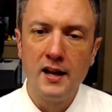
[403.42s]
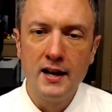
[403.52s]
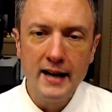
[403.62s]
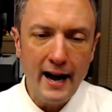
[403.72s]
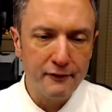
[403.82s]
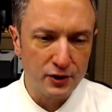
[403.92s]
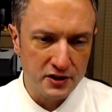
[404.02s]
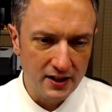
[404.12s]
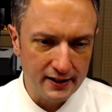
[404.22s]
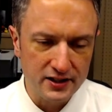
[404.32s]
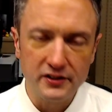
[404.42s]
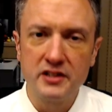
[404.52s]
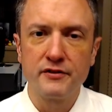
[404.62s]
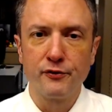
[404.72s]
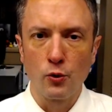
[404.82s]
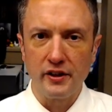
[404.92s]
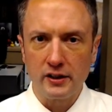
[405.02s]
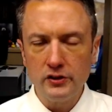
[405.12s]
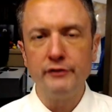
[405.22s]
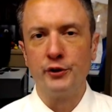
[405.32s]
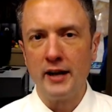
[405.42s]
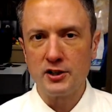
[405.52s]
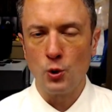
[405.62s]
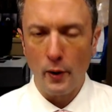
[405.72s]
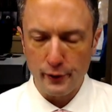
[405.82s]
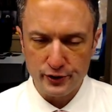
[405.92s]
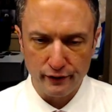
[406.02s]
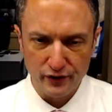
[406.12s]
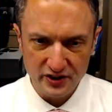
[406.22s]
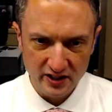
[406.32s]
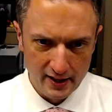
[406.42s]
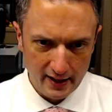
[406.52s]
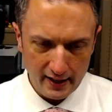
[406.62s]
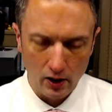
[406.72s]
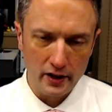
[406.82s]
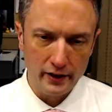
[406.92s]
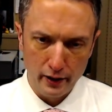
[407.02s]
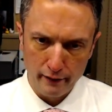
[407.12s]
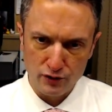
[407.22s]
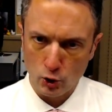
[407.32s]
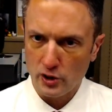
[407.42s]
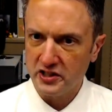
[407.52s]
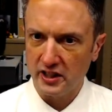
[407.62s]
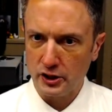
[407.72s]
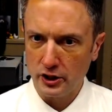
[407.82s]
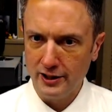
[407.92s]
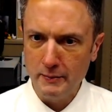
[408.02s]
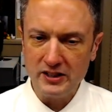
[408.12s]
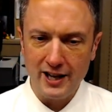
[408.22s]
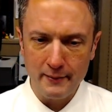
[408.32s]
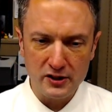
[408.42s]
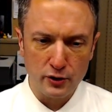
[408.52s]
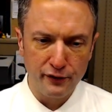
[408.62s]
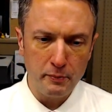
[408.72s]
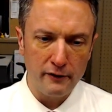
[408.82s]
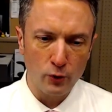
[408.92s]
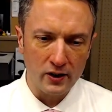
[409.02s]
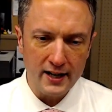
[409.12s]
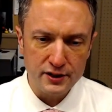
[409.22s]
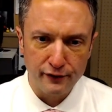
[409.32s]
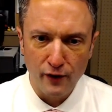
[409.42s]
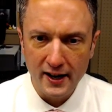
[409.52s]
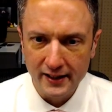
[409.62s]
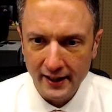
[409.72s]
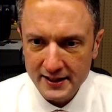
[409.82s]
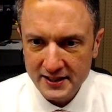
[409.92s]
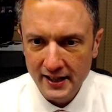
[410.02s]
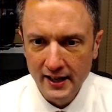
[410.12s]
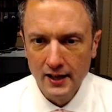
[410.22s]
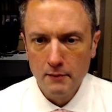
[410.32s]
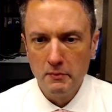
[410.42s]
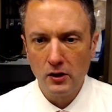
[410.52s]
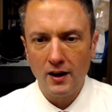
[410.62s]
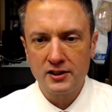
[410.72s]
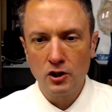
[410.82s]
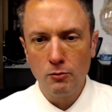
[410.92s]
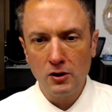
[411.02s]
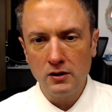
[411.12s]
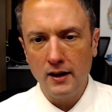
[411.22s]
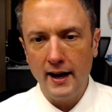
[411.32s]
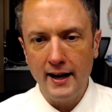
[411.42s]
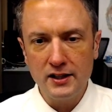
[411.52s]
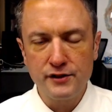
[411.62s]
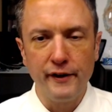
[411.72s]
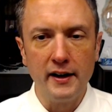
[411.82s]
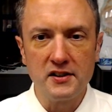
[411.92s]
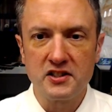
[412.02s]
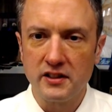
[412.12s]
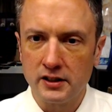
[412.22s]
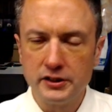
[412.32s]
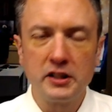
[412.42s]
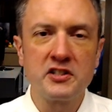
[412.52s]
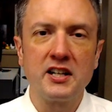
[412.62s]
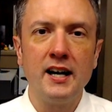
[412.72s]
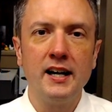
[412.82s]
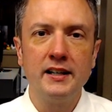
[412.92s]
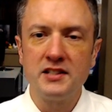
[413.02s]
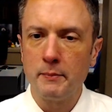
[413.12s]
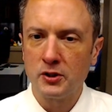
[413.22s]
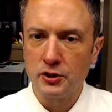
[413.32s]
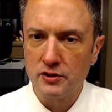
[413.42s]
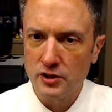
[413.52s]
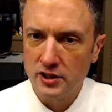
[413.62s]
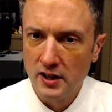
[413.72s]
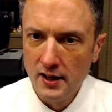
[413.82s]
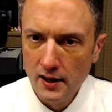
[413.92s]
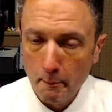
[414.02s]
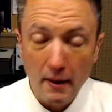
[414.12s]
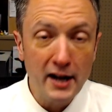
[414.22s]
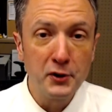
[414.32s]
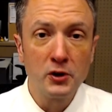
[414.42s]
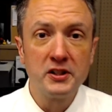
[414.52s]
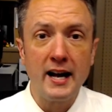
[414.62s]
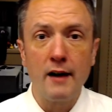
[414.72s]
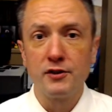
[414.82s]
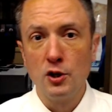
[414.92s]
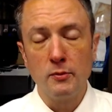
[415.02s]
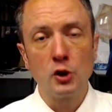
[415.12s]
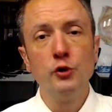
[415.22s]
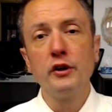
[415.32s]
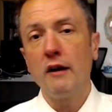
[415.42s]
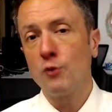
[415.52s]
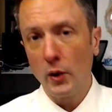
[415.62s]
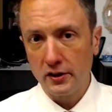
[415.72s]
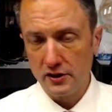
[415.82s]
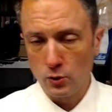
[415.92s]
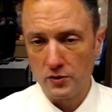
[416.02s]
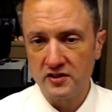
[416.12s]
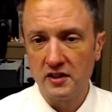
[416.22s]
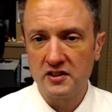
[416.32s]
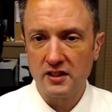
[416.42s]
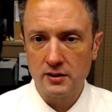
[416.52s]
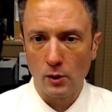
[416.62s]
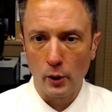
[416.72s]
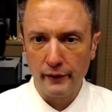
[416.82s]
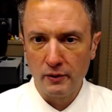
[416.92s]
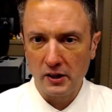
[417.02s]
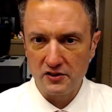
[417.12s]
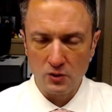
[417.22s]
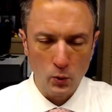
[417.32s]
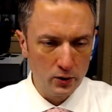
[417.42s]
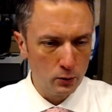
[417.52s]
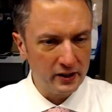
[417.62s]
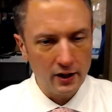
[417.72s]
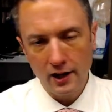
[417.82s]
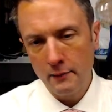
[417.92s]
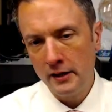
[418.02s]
after tonight, at least for the Cleveland National Weather Service area of jurisdiction. In the meantime, high school football forecast for Friday night, middle October at its finest. A clear sky, temperatures milder in the afternoon, but cooling off quickly towards sunset tomorrow evening because the wind will be calm.